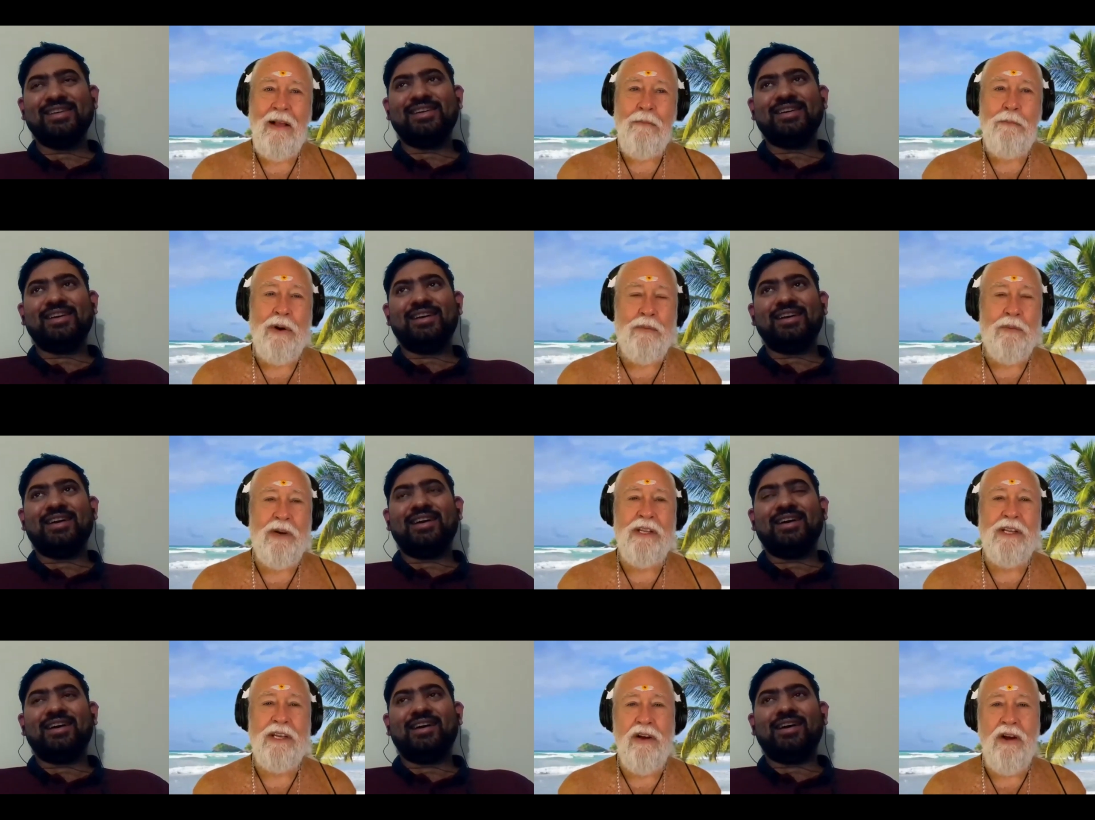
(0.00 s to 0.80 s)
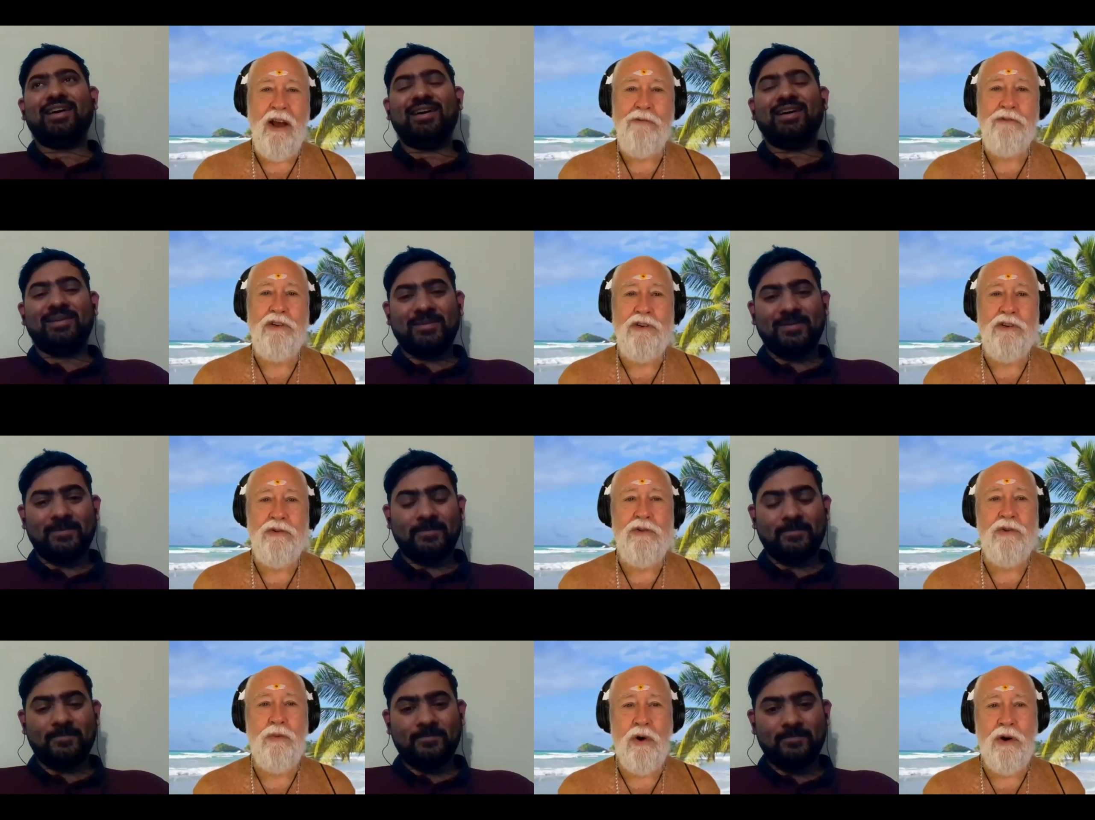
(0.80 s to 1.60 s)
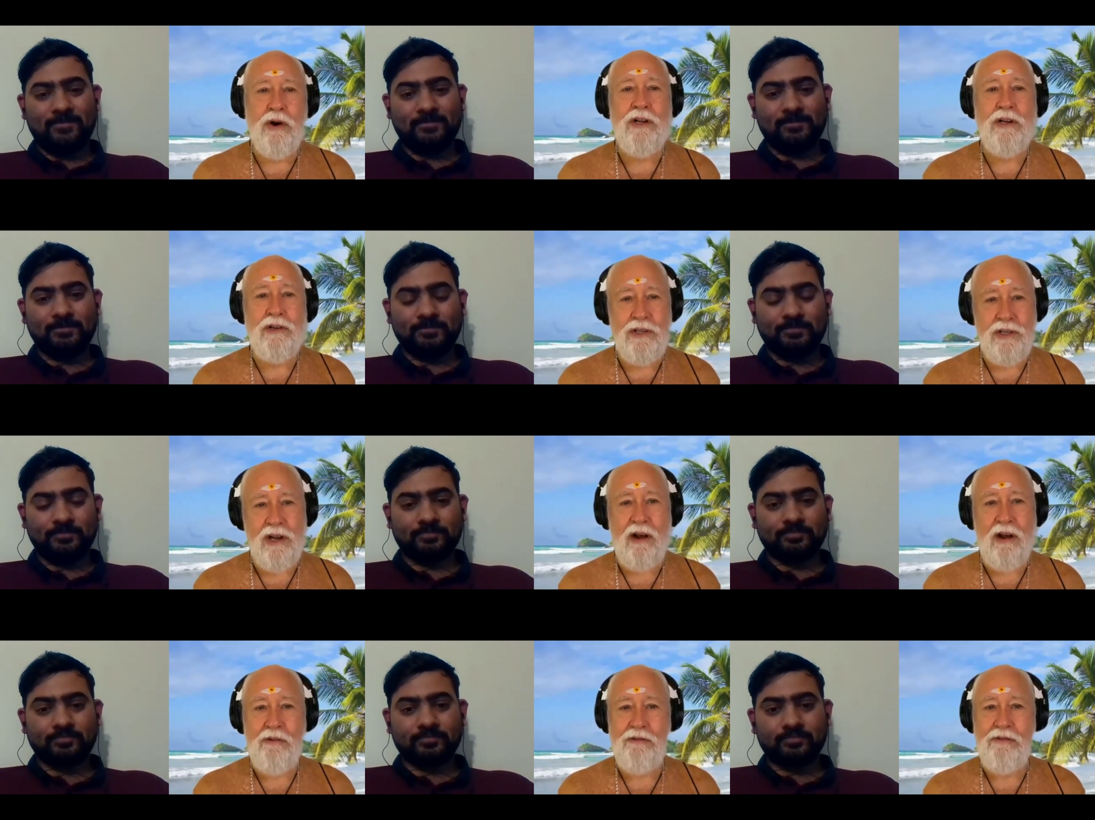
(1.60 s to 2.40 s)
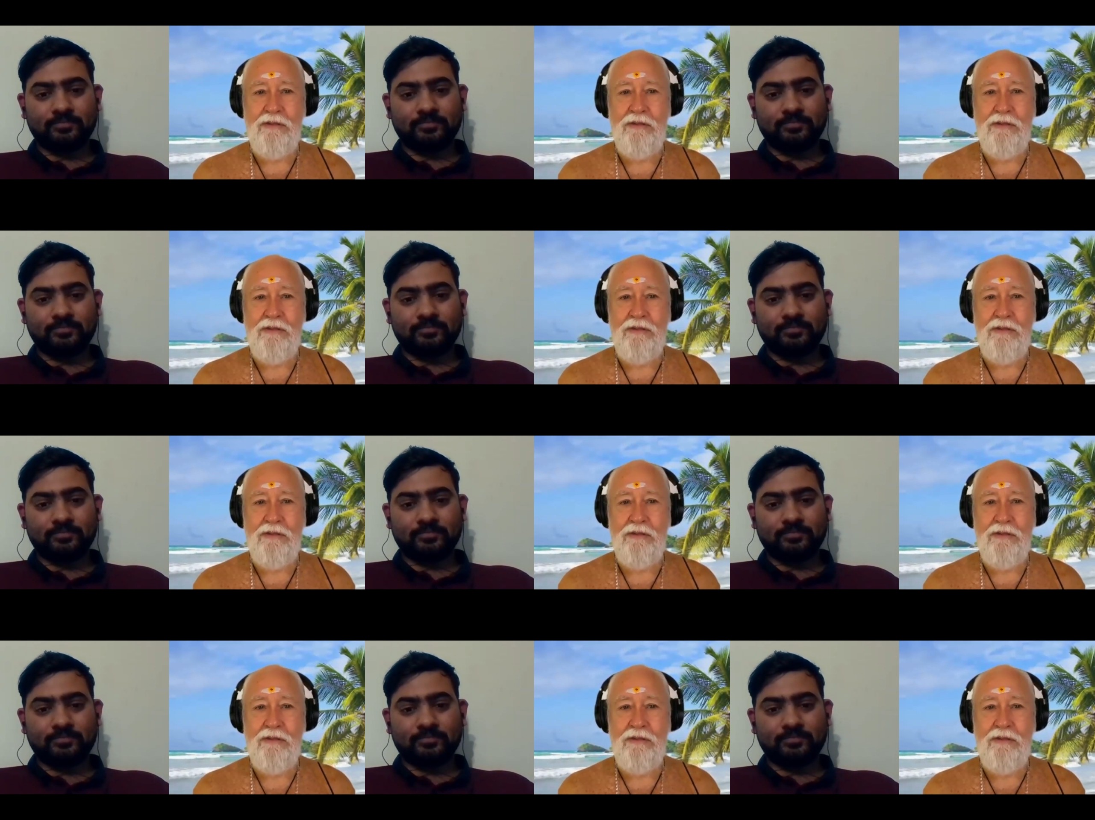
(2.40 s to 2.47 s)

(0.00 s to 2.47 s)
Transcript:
Speaker 1: But really, you have to uh, do the work mm. yourself.